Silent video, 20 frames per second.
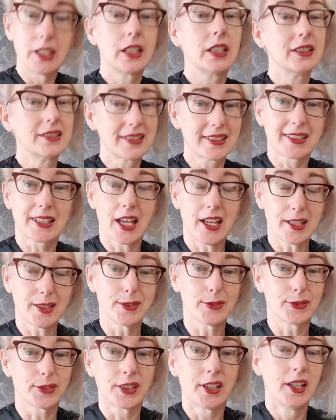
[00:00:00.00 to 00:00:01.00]
It's kind
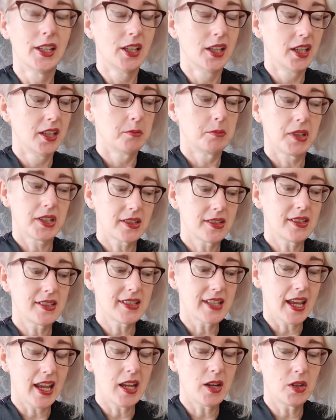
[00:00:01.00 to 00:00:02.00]
of, because
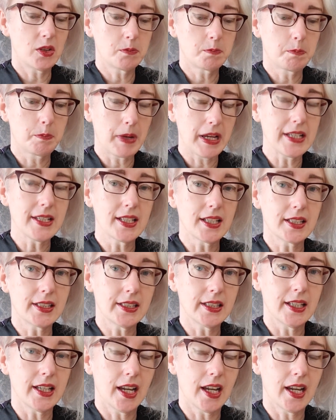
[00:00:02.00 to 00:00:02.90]
basically